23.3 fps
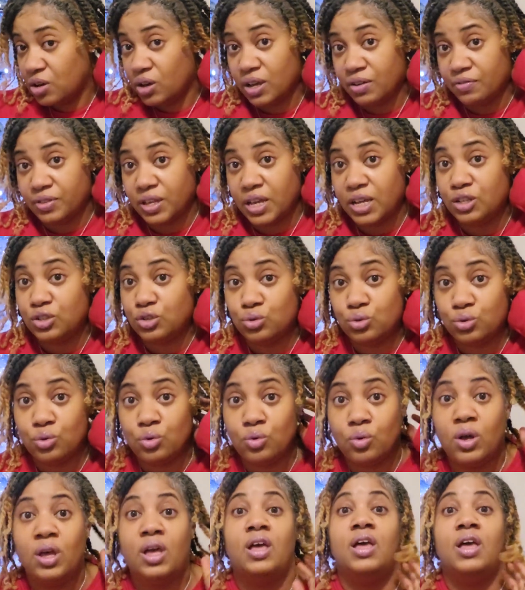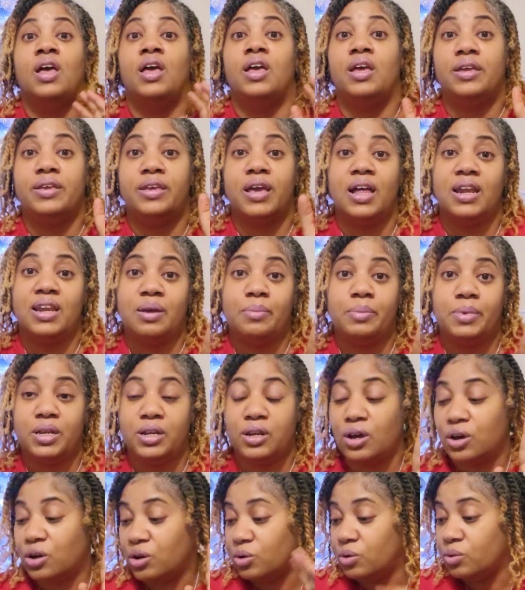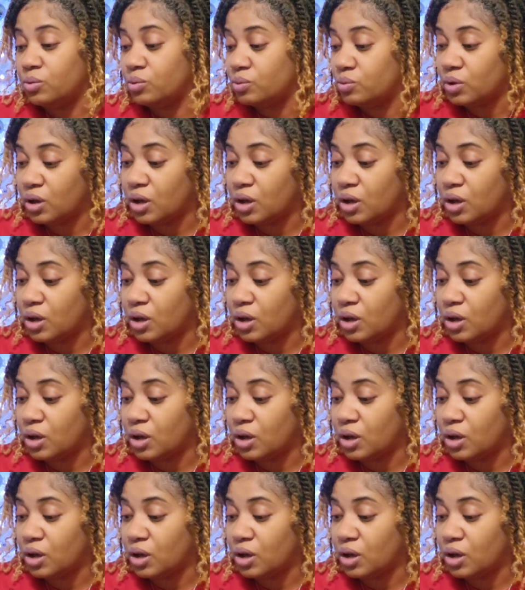If they do, y'all let me know